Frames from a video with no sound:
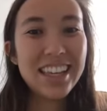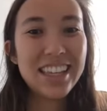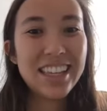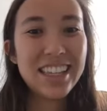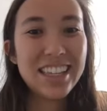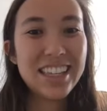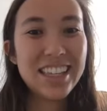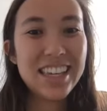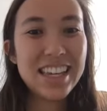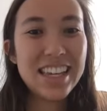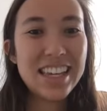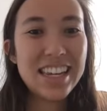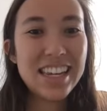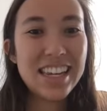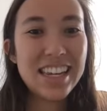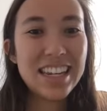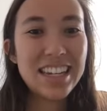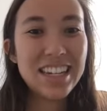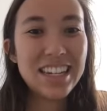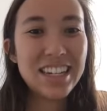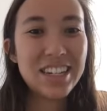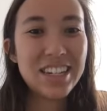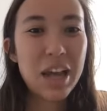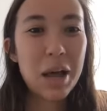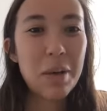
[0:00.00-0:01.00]

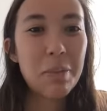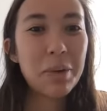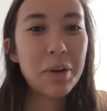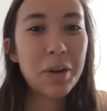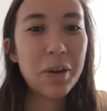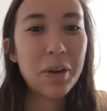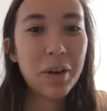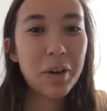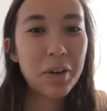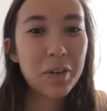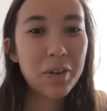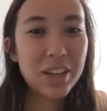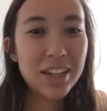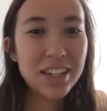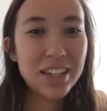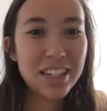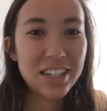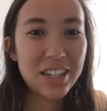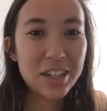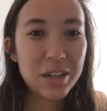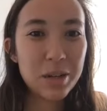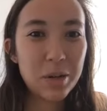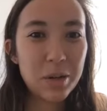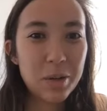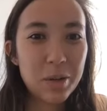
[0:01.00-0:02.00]
can domino
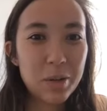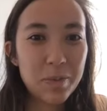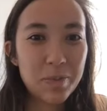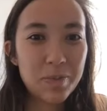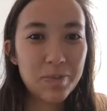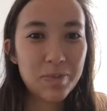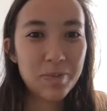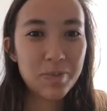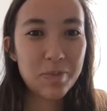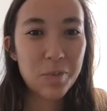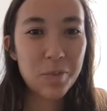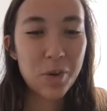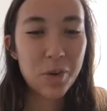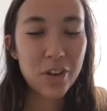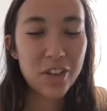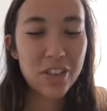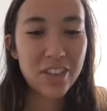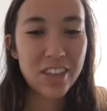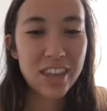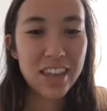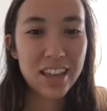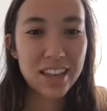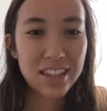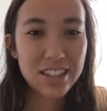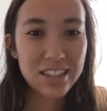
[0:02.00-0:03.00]
into more
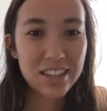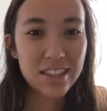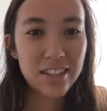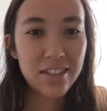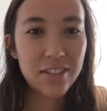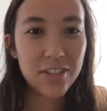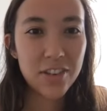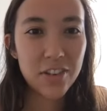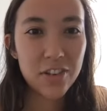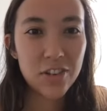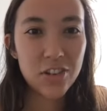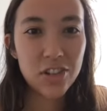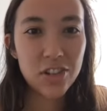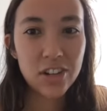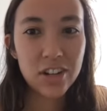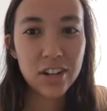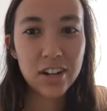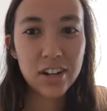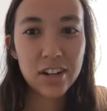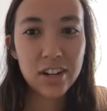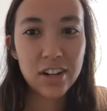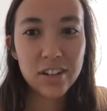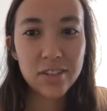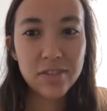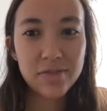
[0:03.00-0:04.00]
things in the
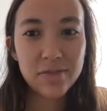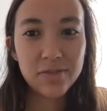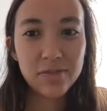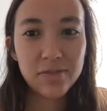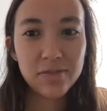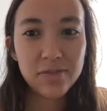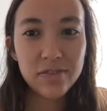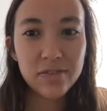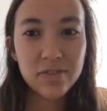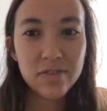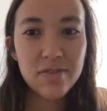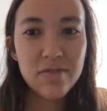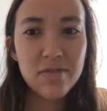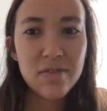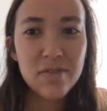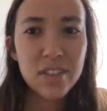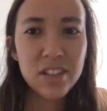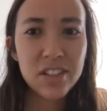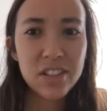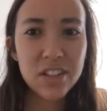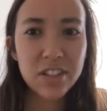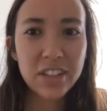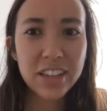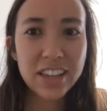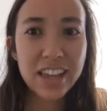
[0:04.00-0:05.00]
future.
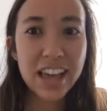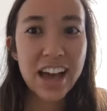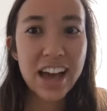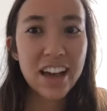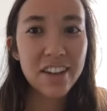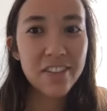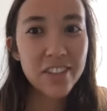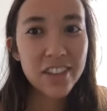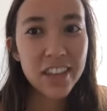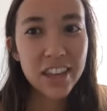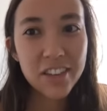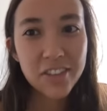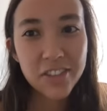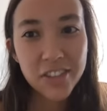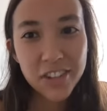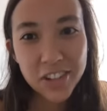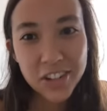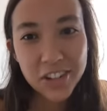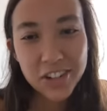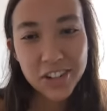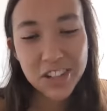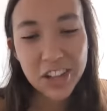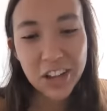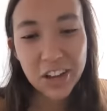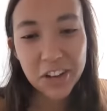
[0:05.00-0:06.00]
So like advocate for
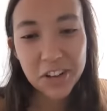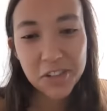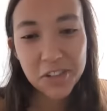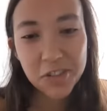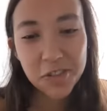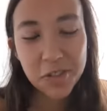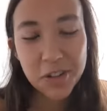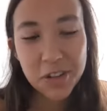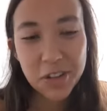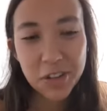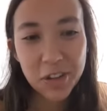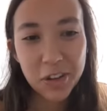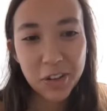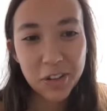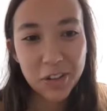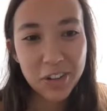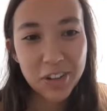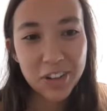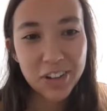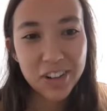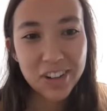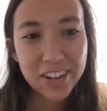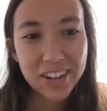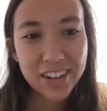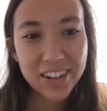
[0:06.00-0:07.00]
yourself when you go to
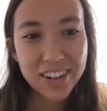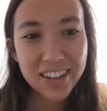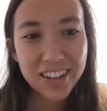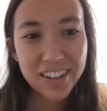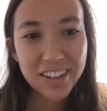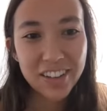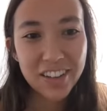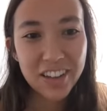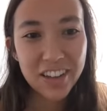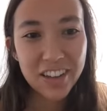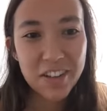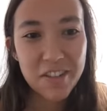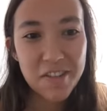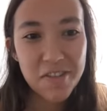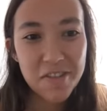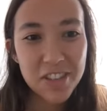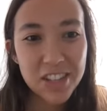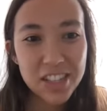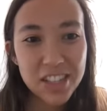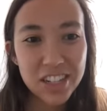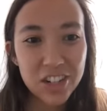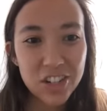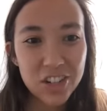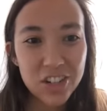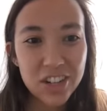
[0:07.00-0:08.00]
your
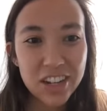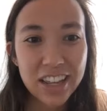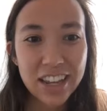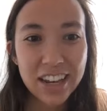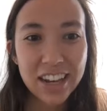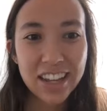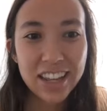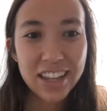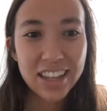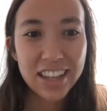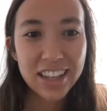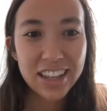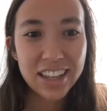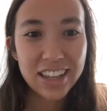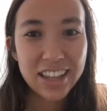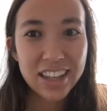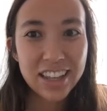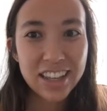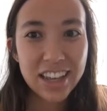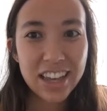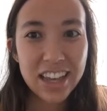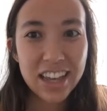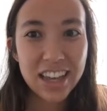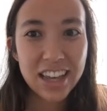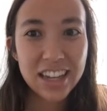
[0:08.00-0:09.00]
physician,
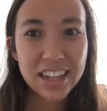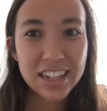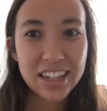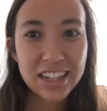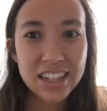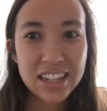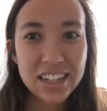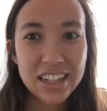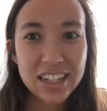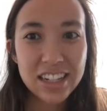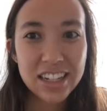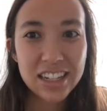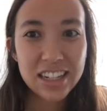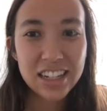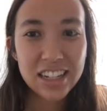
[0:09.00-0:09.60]
and